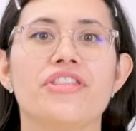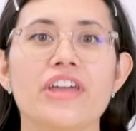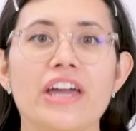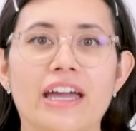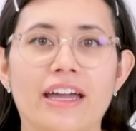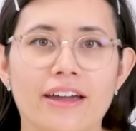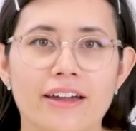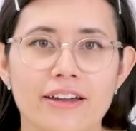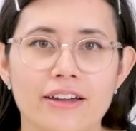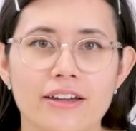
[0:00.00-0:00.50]

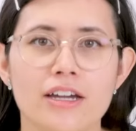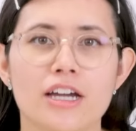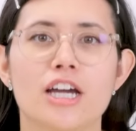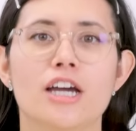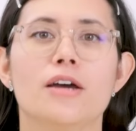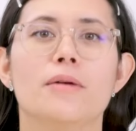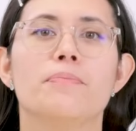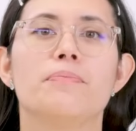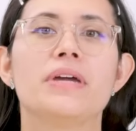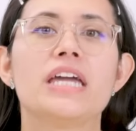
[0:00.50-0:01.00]
Think.
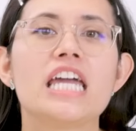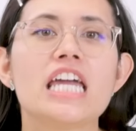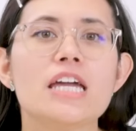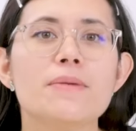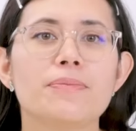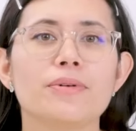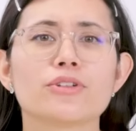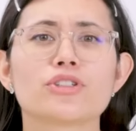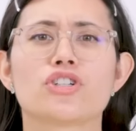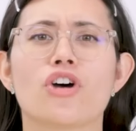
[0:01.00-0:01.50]

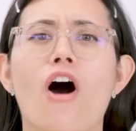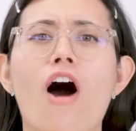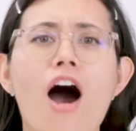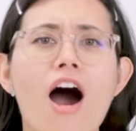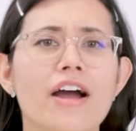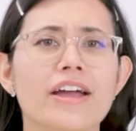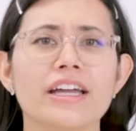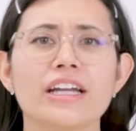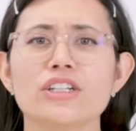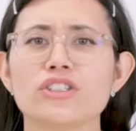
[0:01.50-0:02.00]
People
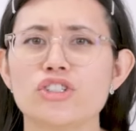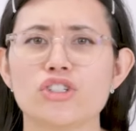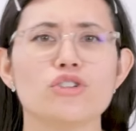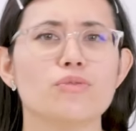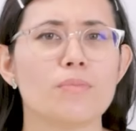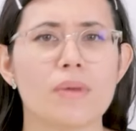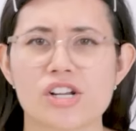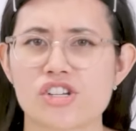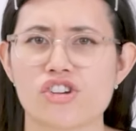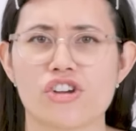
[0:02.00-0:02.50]
talking too
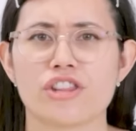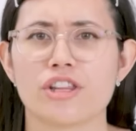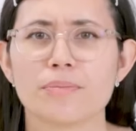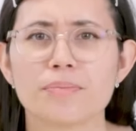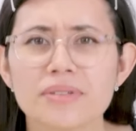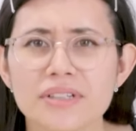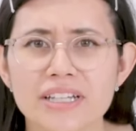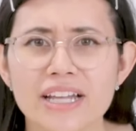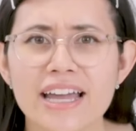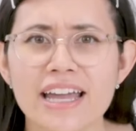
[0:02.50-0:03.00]
much on the
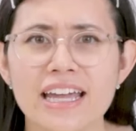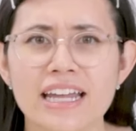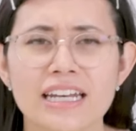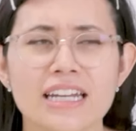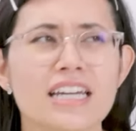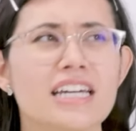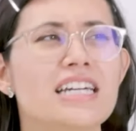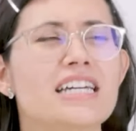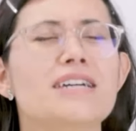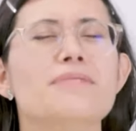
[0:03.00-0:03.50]

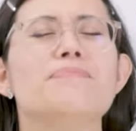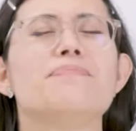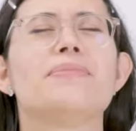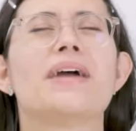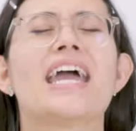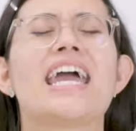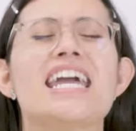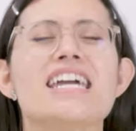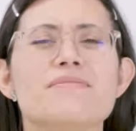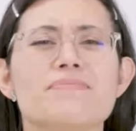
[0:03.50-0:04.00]
plane,
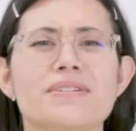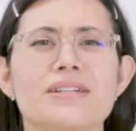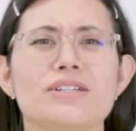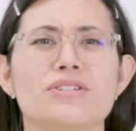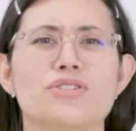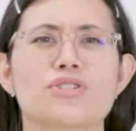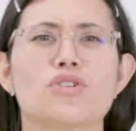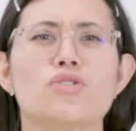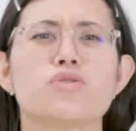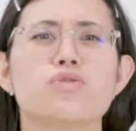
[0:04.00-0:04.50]

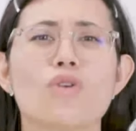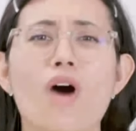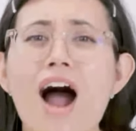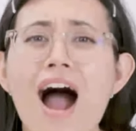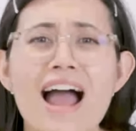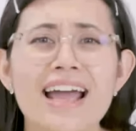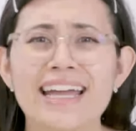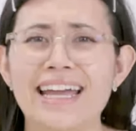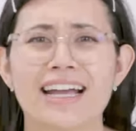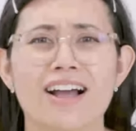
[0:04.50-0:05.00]
babies
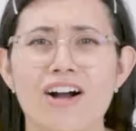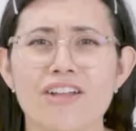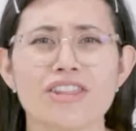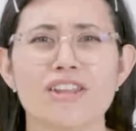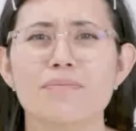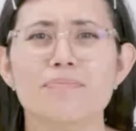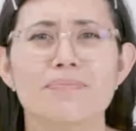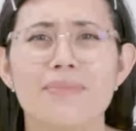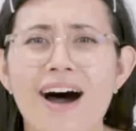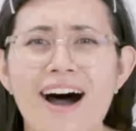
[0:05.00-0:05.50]
crying on
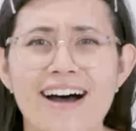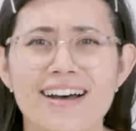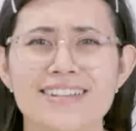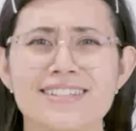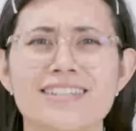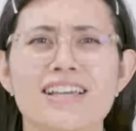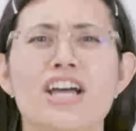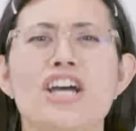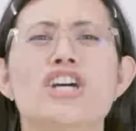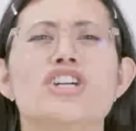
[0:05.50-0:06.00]
the
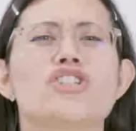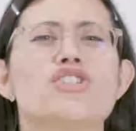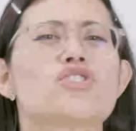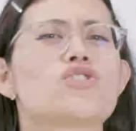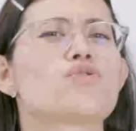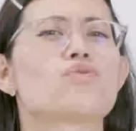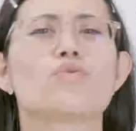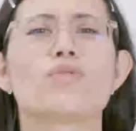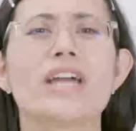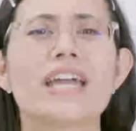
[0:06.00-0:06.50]
bus,
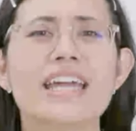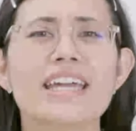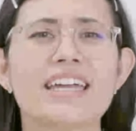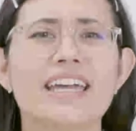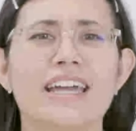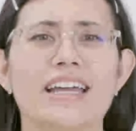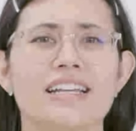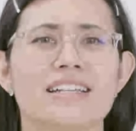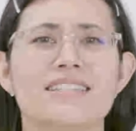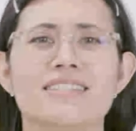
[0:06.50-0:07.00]

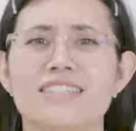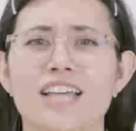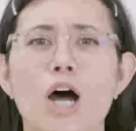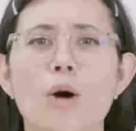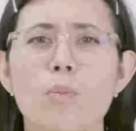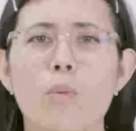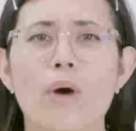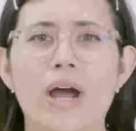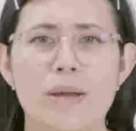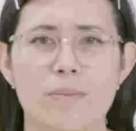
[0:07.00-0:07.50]
shrieking
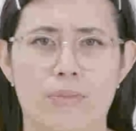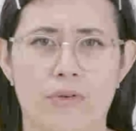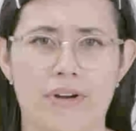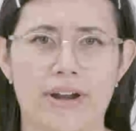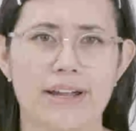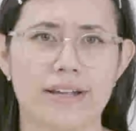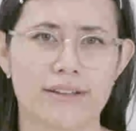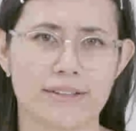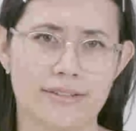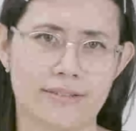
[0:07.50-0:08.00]
subway
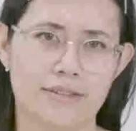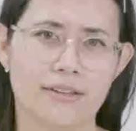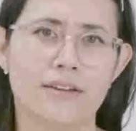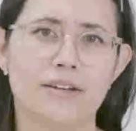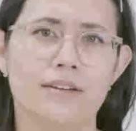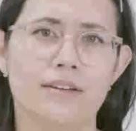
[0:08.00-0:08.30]
brakes.